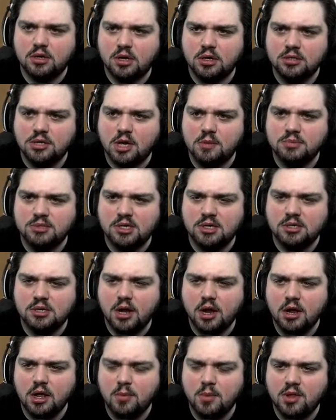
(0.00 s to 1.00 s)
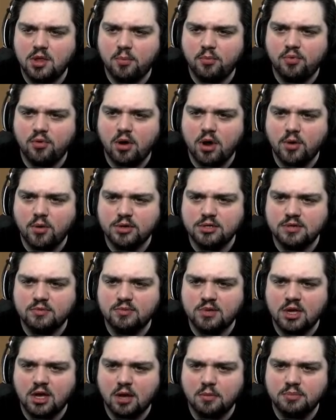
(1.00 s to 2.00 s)
autopsy and document the progress of
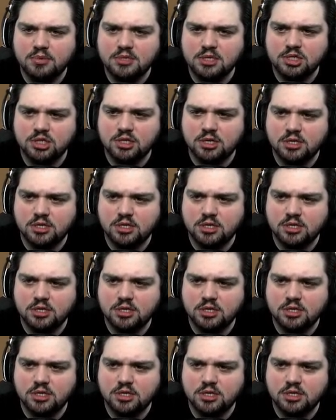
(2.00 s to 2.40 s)
decomposition.